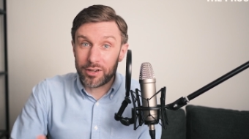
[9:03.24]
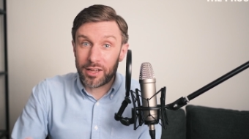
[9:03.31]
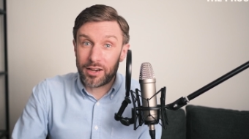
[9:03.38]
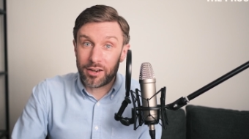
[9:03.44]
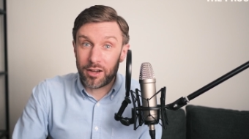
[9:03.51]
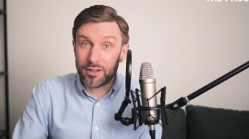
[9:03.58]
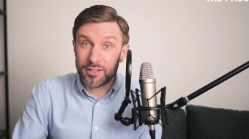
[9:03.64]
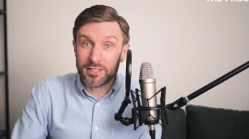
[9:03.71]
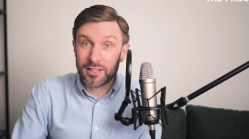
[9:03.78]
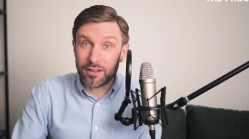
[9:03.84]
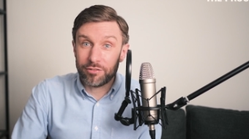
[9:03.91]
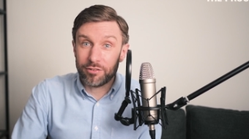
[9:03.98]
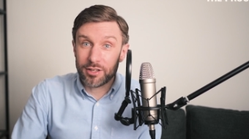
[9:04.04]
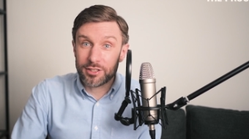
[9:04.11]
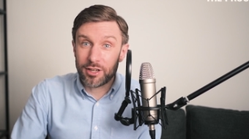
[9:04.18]
already had a heart
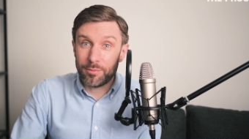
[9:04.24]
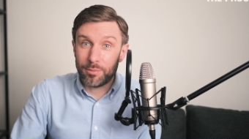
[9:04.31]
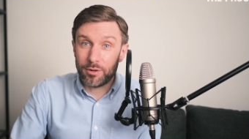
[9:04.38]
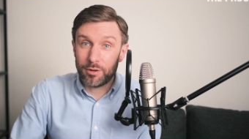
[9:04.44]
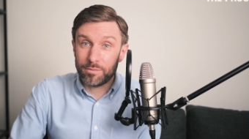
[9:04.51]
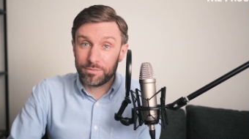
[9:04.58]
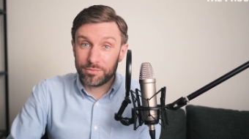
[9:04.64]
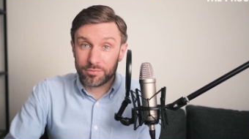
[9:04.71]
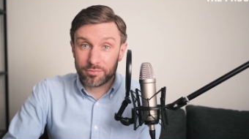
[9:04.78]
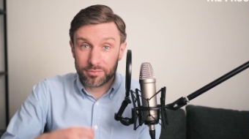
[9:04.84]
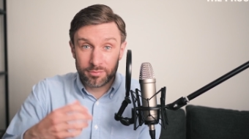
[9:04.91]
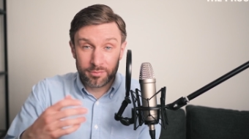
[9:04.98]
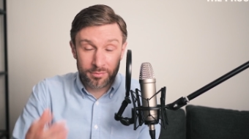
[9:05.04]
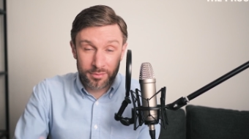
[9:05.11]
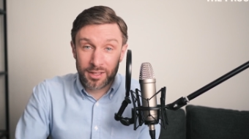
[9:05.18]
attack, for example.
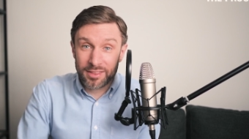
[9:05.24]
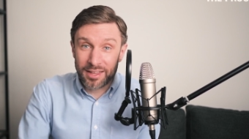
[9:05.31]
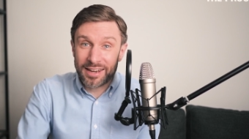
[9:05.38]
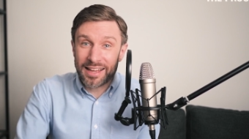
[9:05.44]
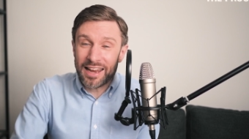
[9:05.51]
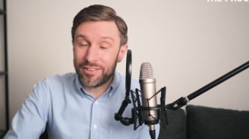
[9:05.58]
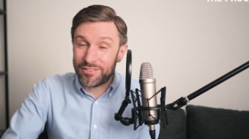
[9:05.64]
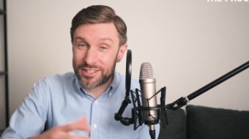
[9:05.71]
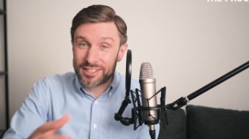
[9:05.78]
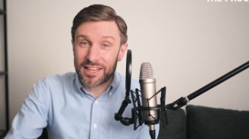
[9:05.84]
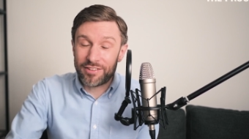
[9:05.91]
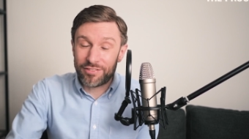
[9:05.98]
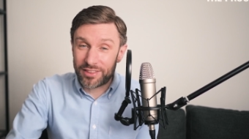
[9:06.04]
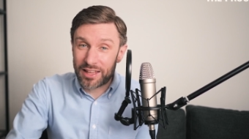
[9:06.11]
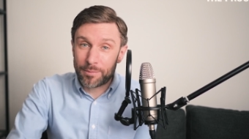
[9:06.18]
And then again, if it's
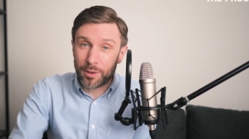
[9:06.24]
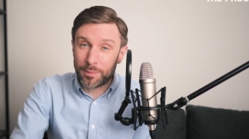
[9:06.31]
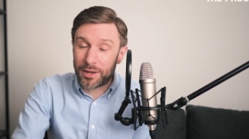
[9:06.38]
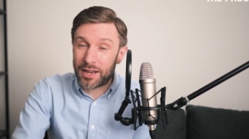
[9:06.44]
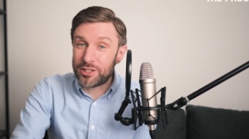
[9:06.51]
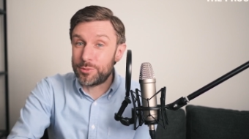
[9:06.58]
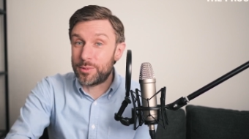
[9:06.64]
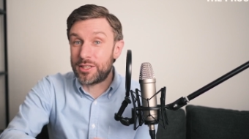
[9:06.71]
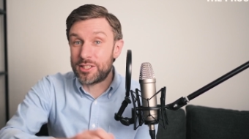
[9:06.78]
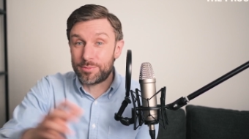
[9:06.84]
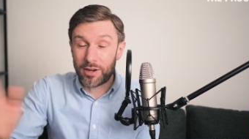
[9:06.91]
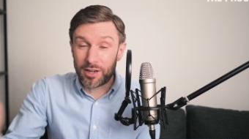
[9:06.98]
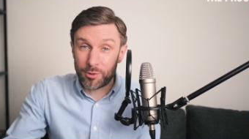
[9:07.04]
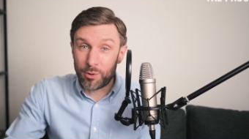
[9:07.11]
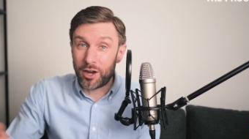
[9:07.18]
safe in that population, we can
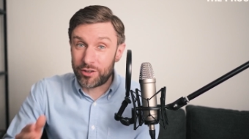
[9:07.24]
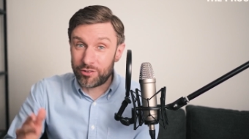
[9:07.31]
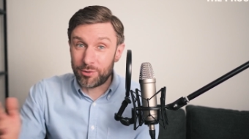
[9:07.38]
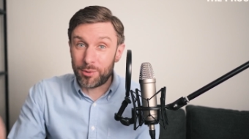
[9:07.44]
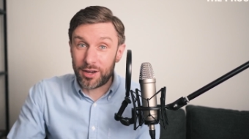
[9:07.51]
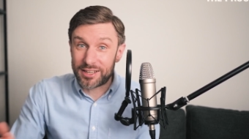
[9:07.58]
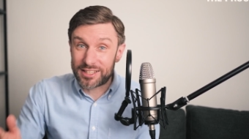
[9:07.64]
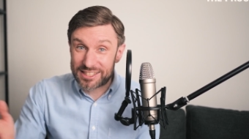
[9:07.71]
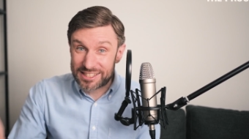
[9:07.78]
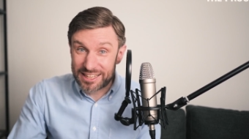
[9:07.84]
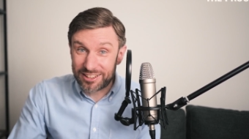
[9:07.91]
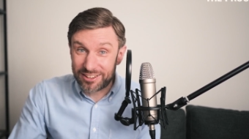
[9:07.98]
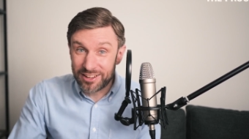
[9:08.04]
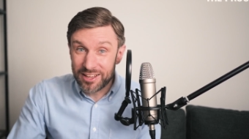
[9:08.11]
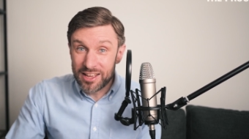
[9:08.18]
spread it wider and wider
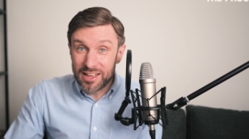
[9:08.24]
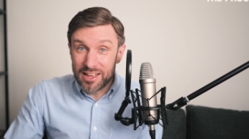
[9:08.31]
still.